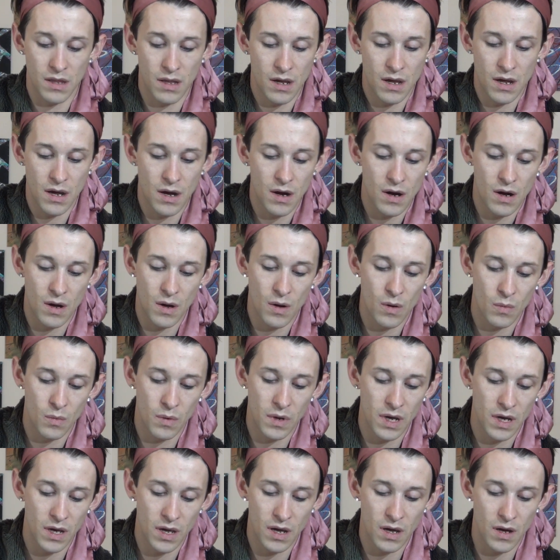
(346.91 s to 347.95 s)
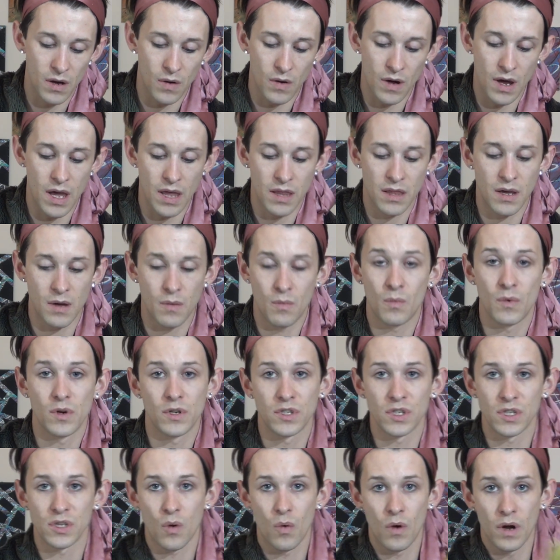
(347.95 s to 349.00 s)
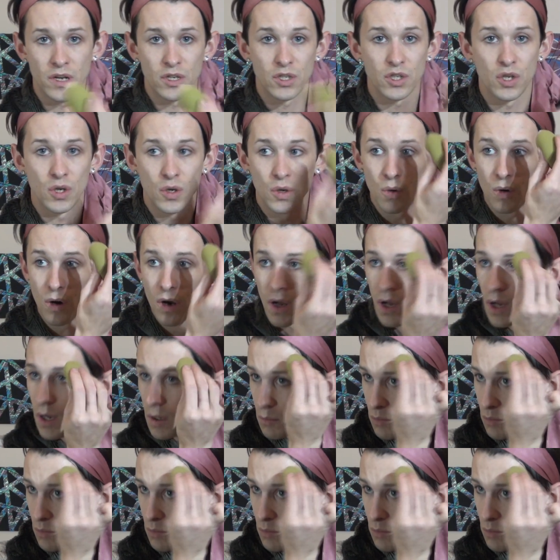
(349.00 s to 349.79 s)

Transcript: There we go. And then we're just going to